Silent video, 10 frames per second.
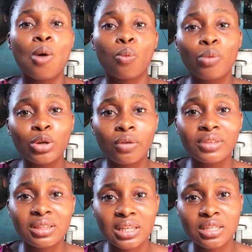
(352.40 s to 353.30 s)
one of
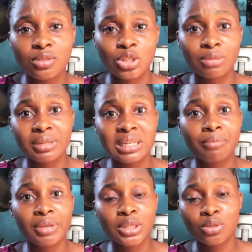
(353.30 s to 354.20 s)
the things social media
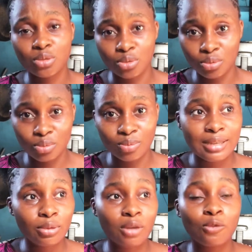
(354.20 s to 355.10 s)
makes us do.
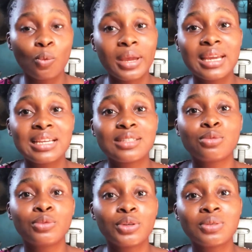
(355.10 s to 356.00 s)
It's one of the way it
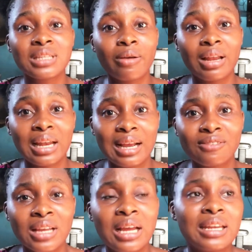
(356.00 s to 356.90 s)
ruins our
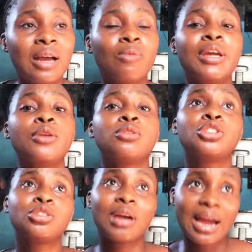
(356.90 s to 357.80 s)
lives. Now, when you
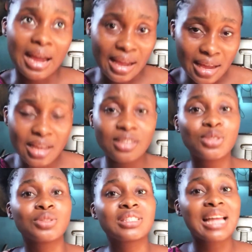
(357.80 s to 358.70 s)
try
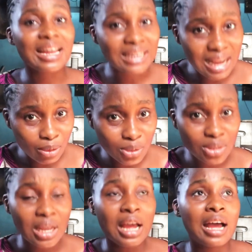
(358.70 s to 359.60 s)
to stand out
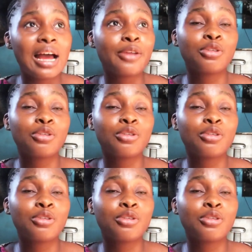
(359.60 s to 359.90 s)
and you